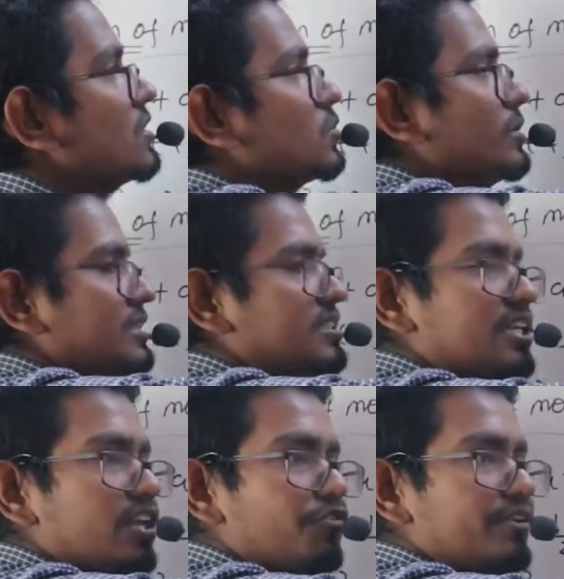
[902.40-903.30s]
So
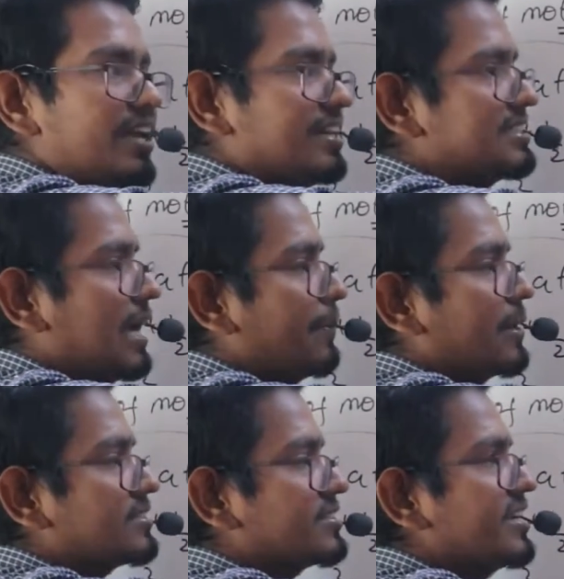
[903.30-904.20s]
instead of S, I am
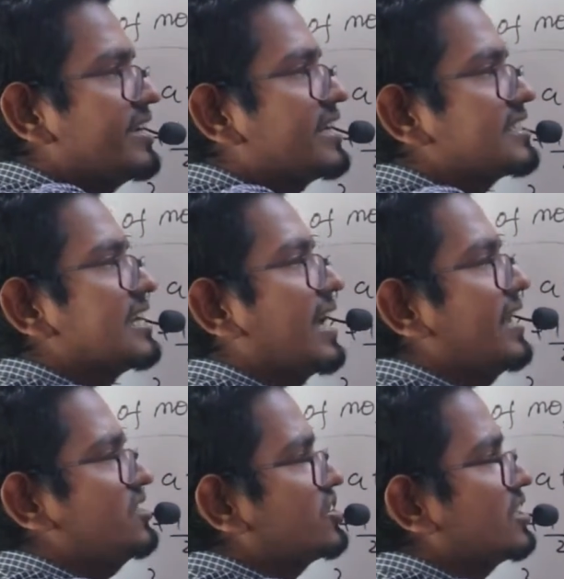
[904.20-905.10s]
considering it as
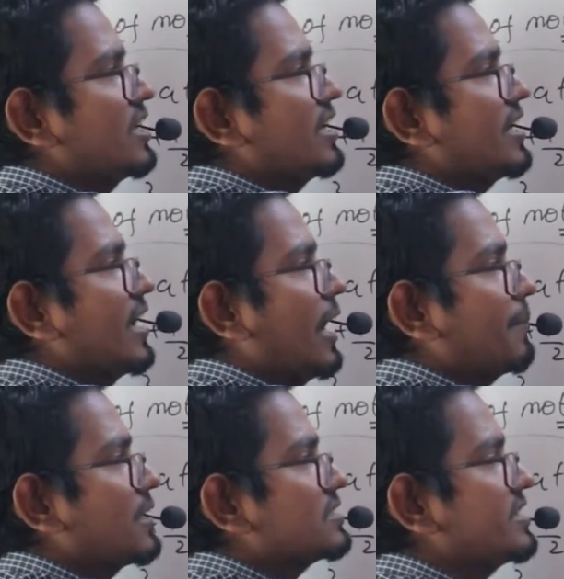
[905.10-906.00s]
H. I
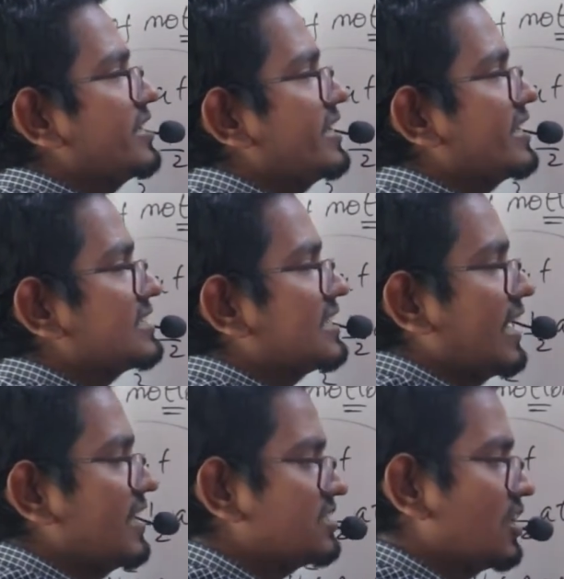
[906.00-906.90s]
am considering it as
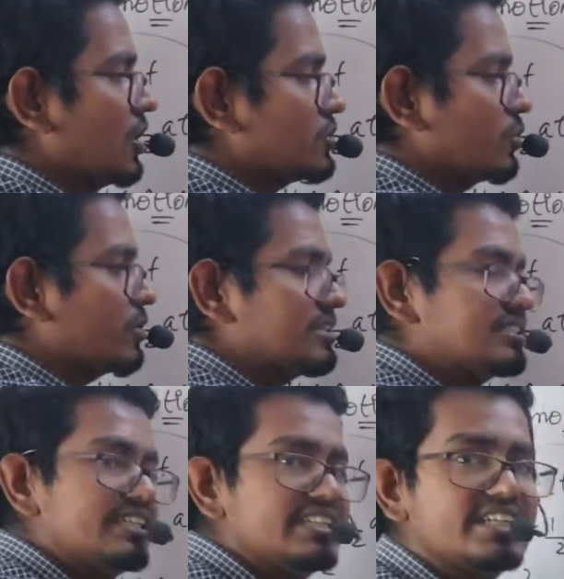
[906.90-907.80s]
H. So you can
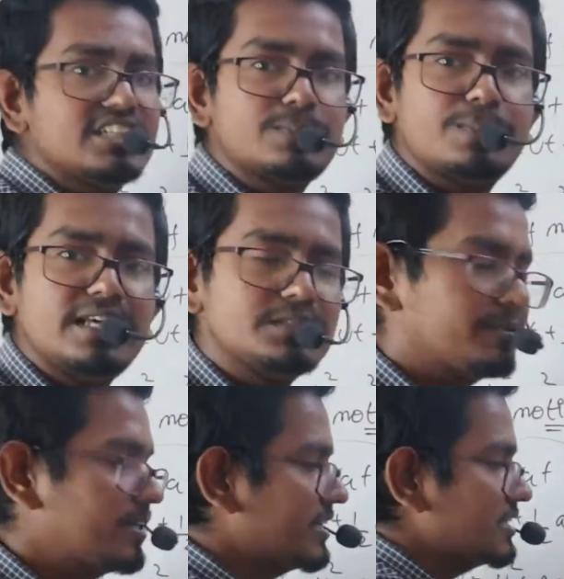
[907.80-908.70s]
see the
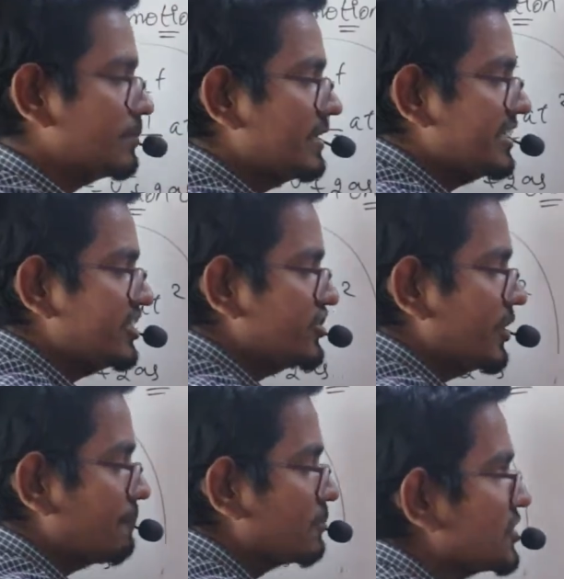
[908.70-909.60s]
displacement. It is my
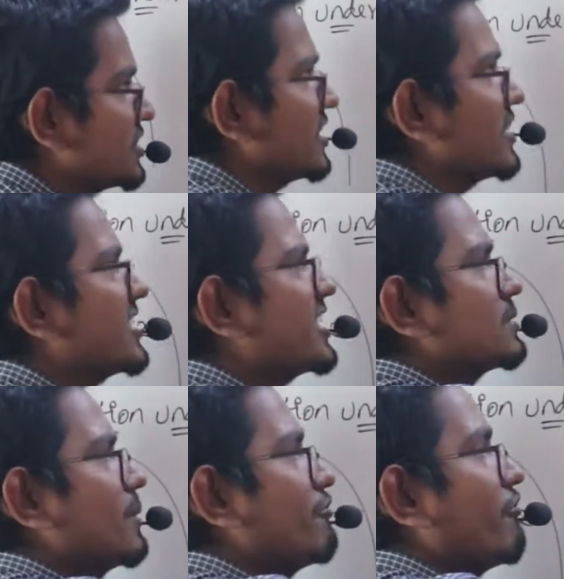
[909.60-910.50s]
initial position and it
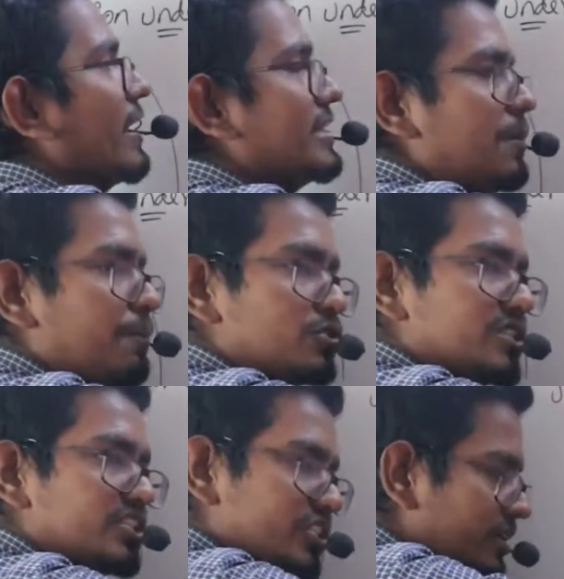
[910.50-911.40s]
is my final
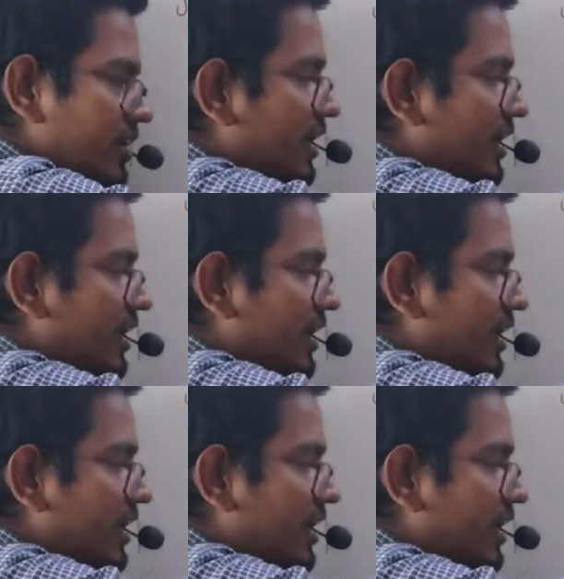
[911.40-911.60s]
position.